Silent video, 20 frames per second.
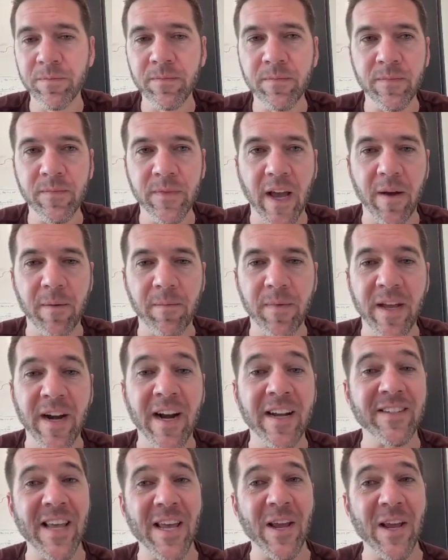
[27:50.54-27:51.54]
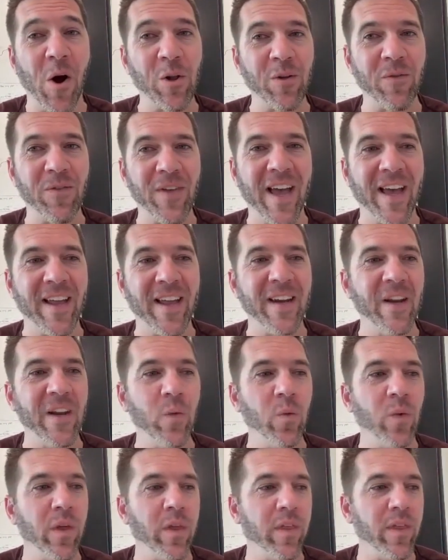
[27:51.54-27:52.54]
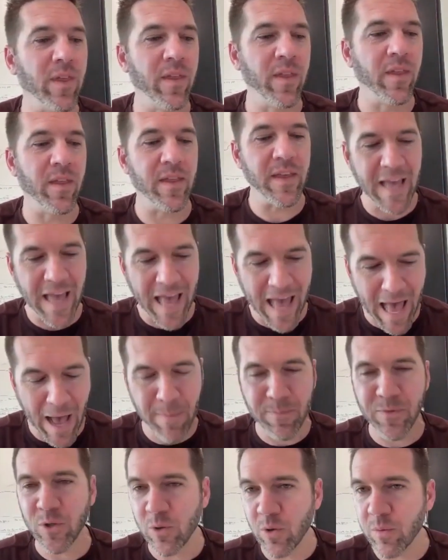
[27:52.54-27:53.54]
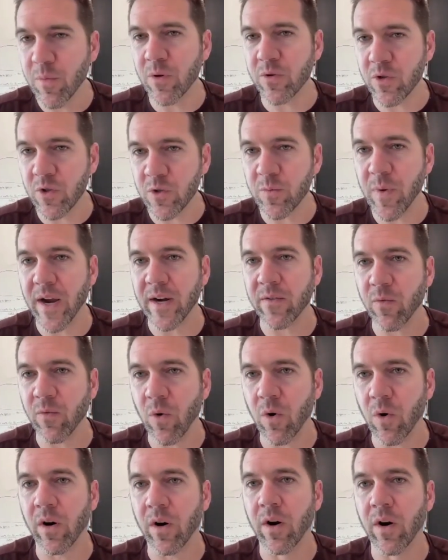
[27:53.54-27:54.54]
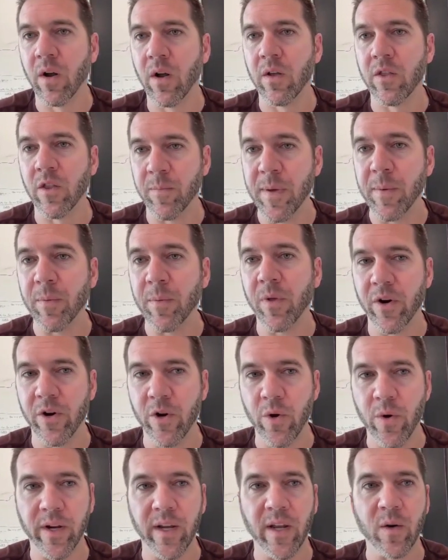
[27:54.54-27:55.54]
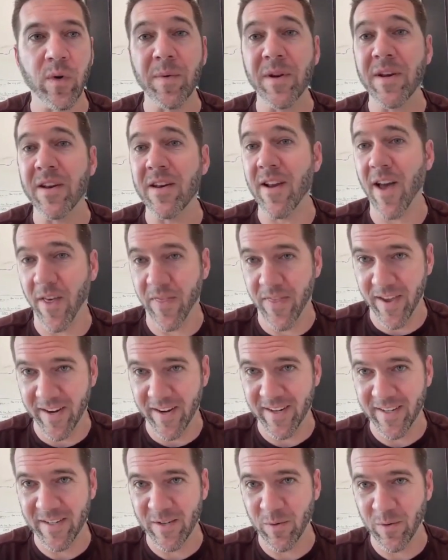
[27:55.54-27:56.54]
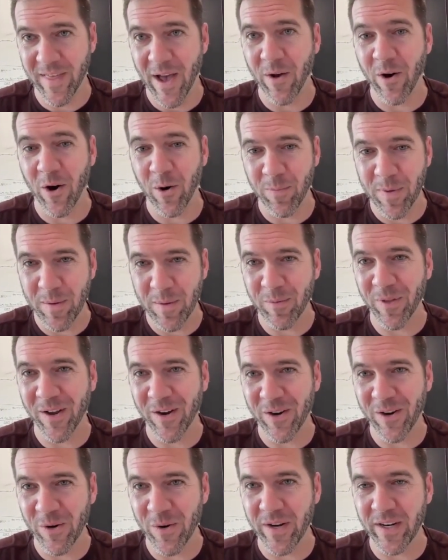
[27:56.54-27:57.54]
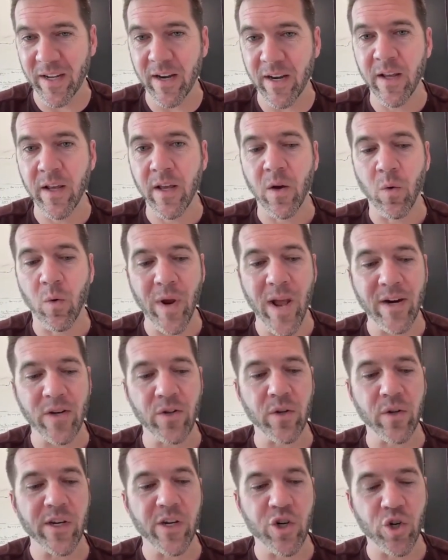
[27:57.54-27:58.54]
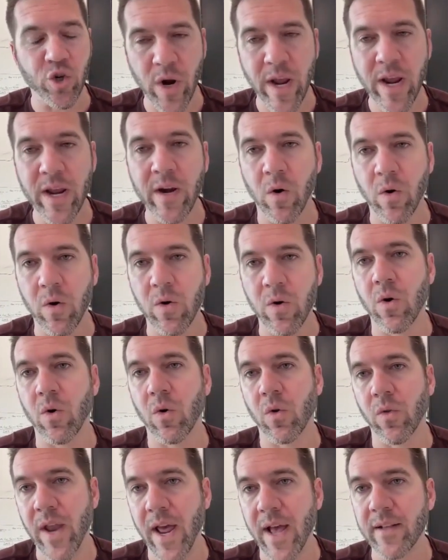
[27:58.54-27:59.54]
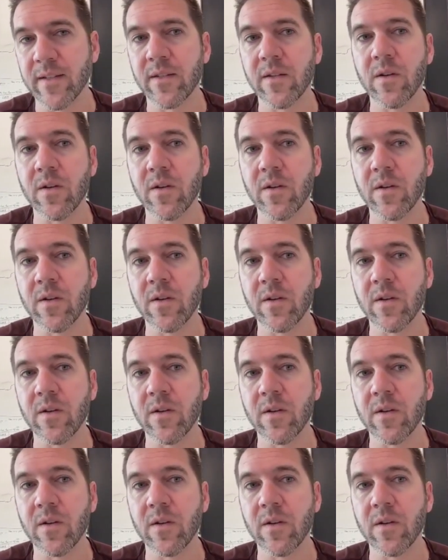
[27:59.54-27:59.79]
Yeah. And I say all of that with the absolute most respect for the people that are doing it. We'd be nothing without our people that are doing it. We actually train our neural nets